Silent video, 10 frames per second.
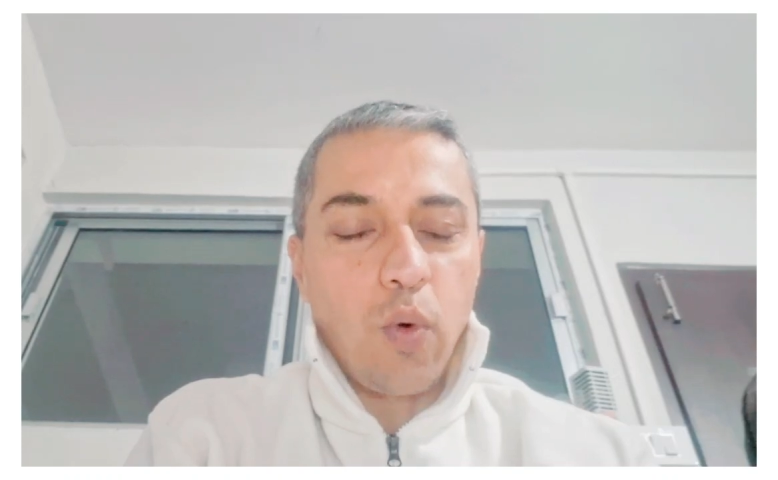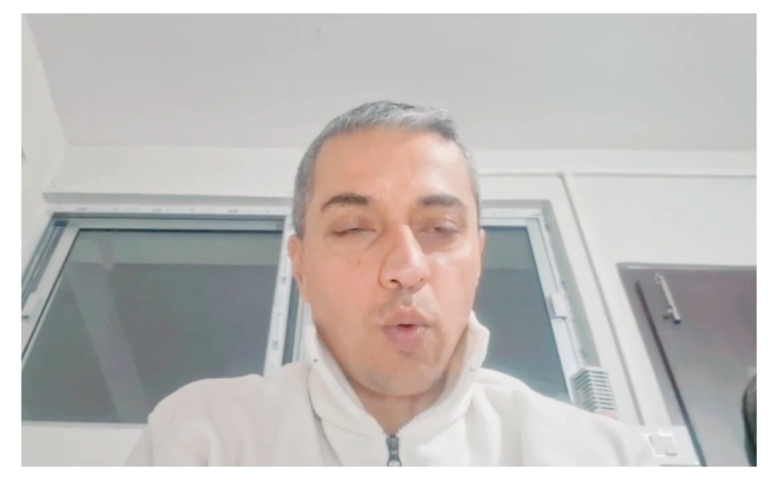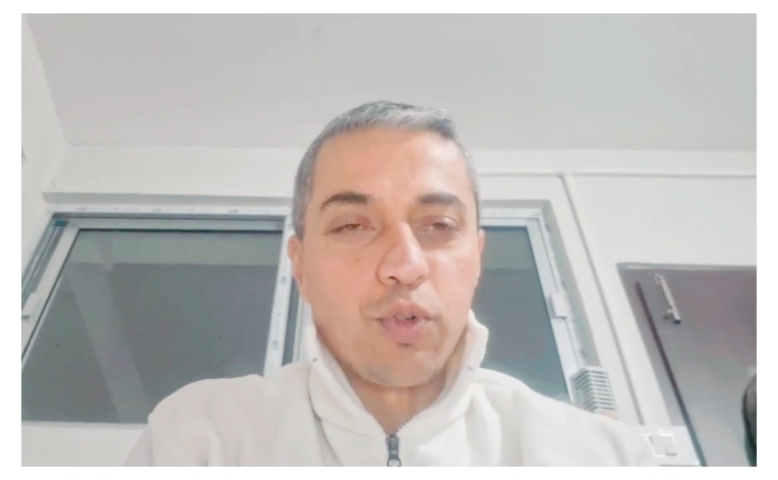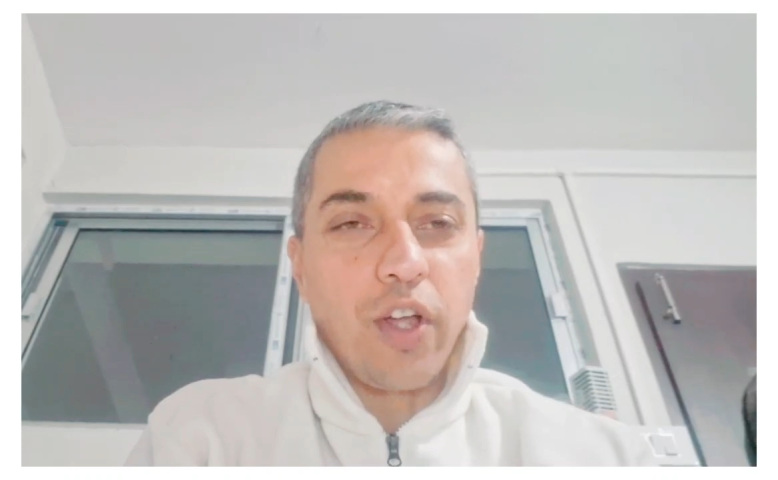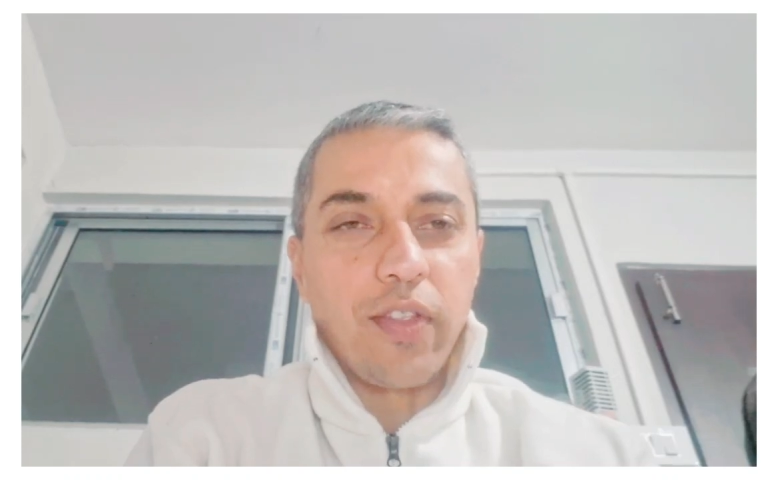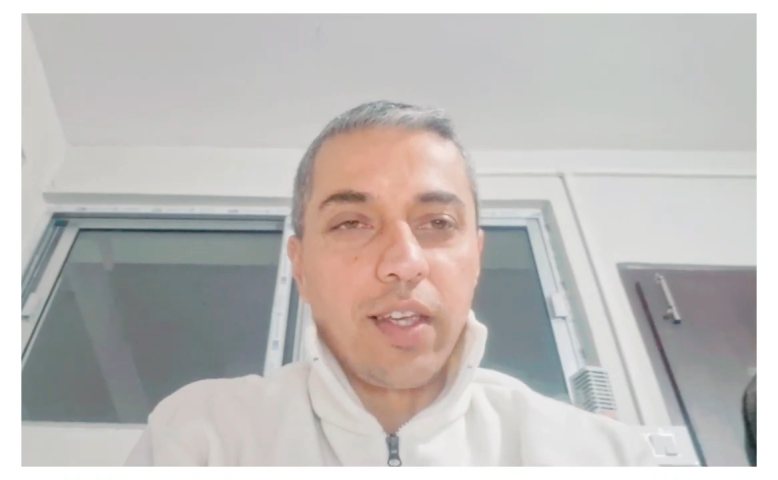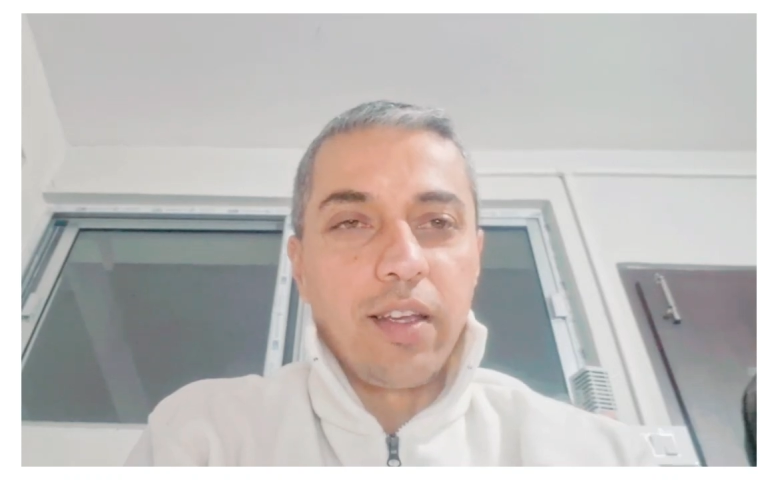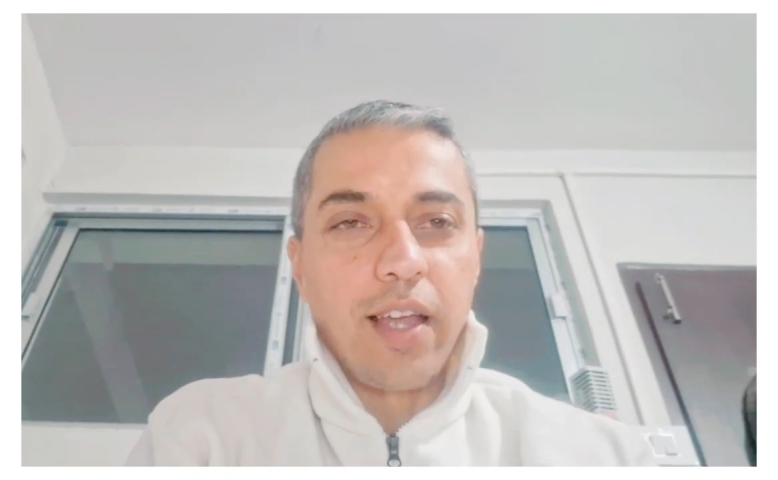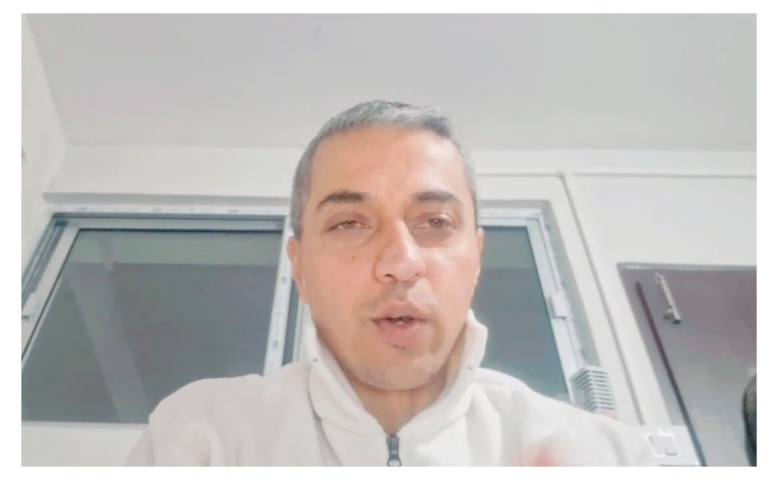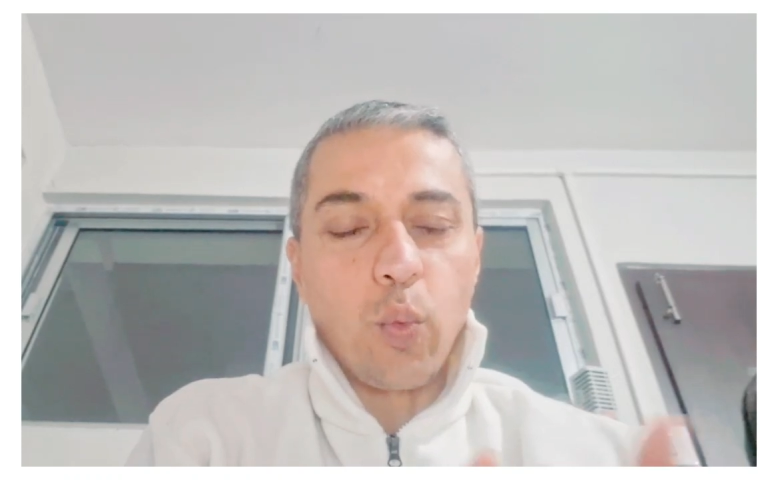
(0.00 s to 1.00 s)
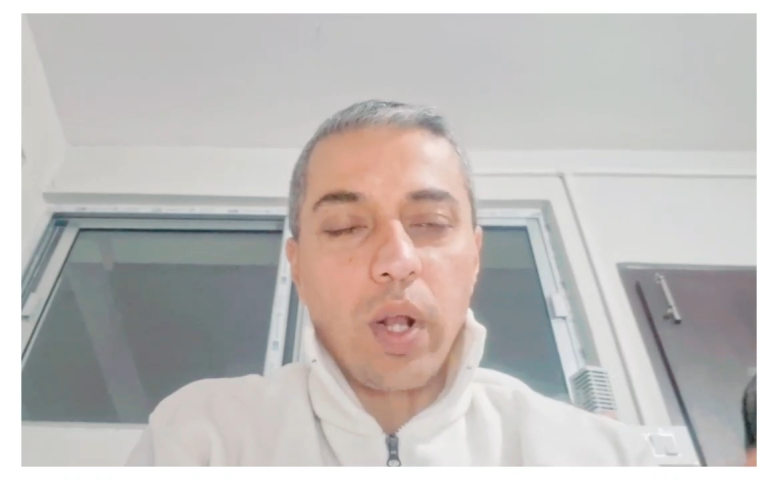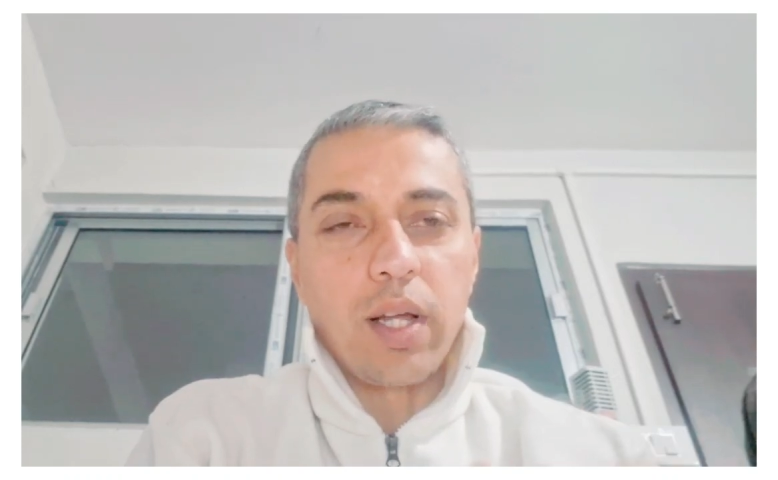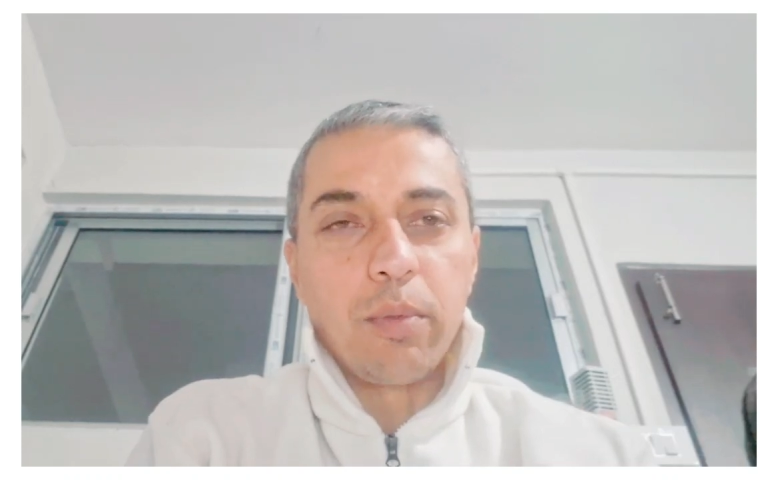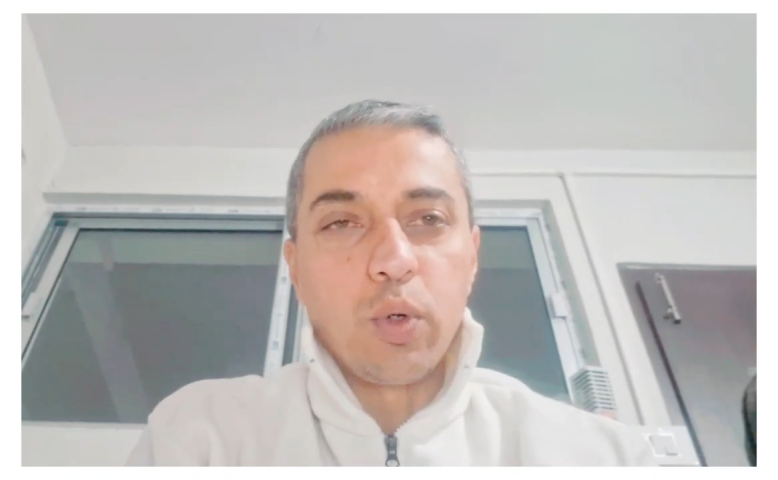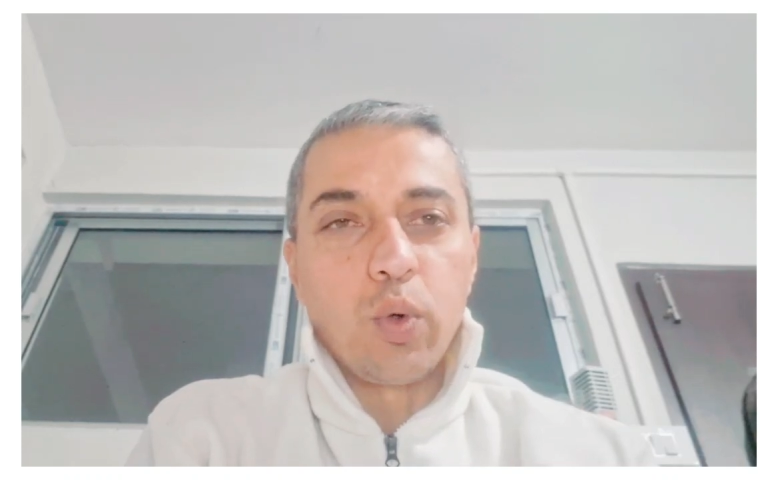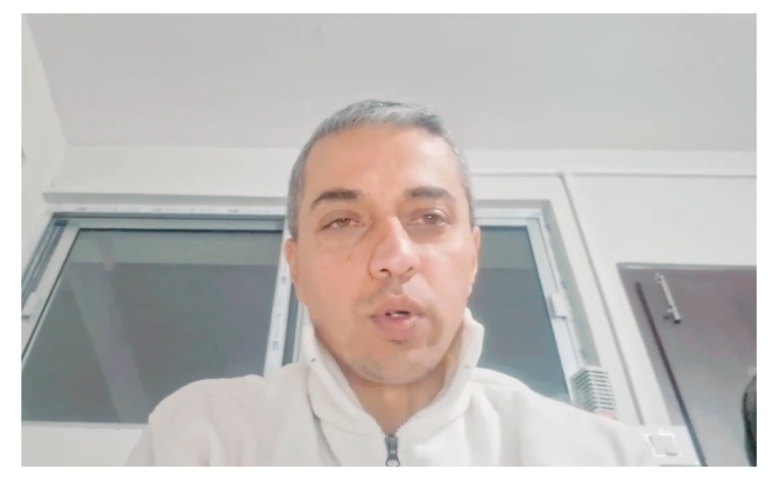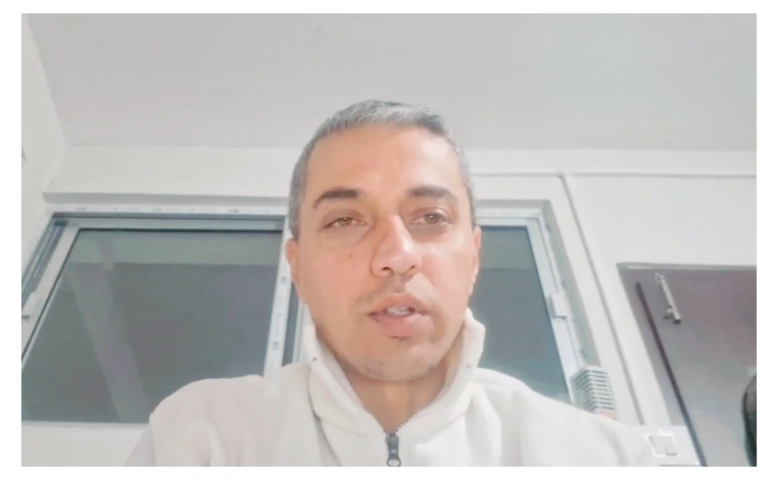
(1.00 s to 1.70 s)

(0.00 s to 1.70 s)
Om Shanti and welcome to